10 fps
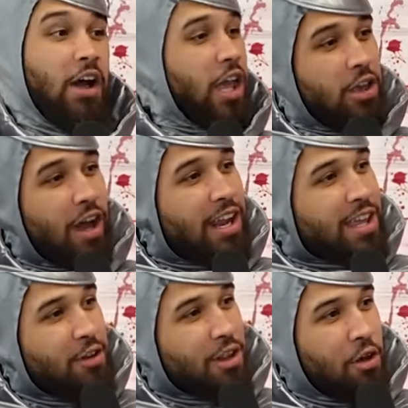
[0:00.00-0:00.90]
You got a
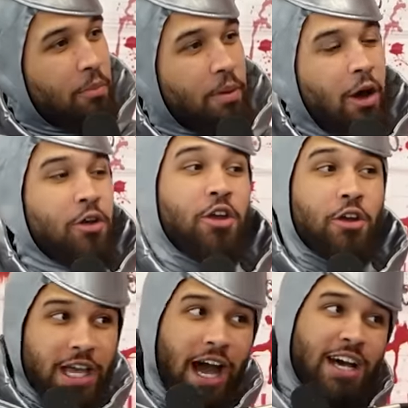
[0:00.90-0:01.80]
cute little bow. Your
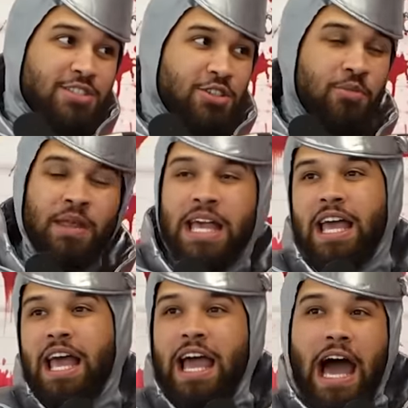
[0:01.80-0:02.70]
costume,
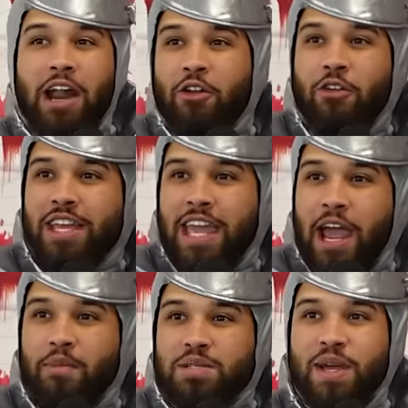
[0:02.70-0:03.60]
I don't know if the
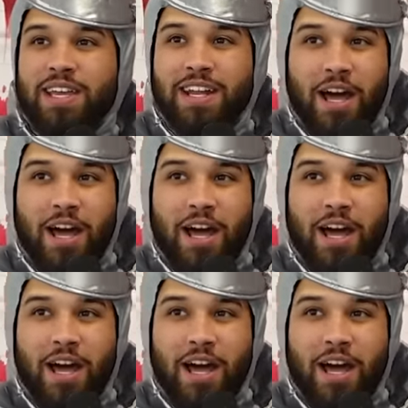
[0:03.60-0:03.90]
camera's picking it